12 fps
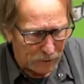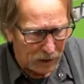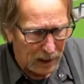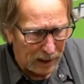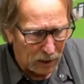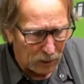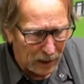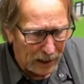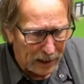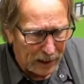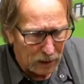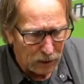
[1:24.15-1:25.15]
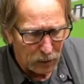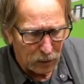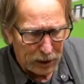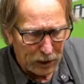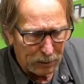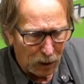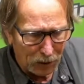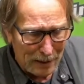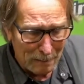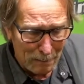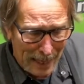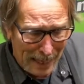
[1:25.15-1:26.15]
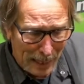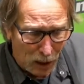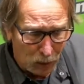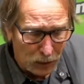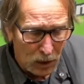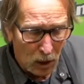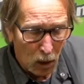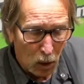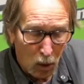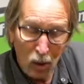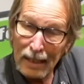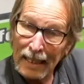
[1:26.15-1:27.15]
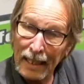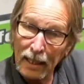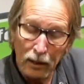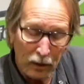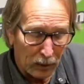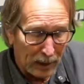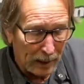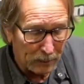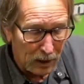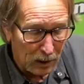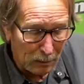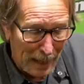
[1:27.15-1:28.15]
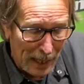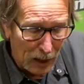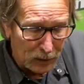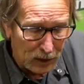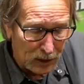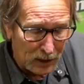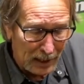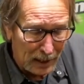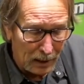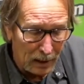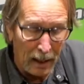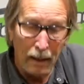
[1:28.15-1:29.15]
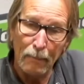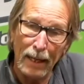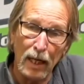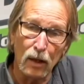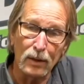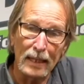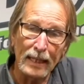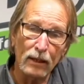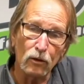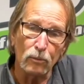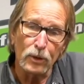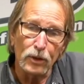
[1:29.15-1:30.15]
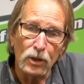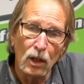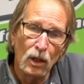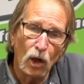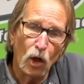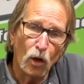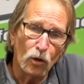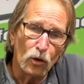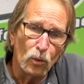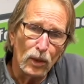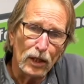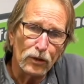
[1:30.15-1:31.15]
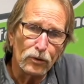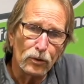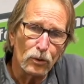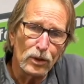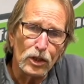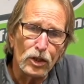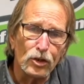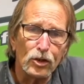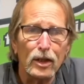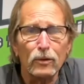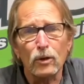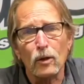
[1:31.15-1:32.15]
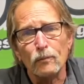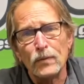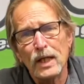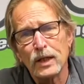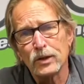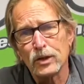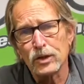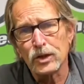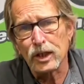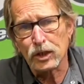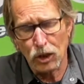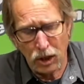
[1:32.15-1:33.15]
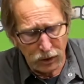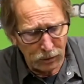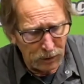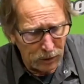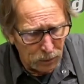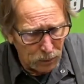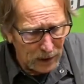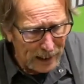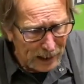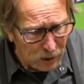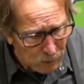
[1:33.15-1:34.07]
scale right here that reads both in pounds or kilograms. It's pounds is 10 pound increments all the way through its 0 to 600 range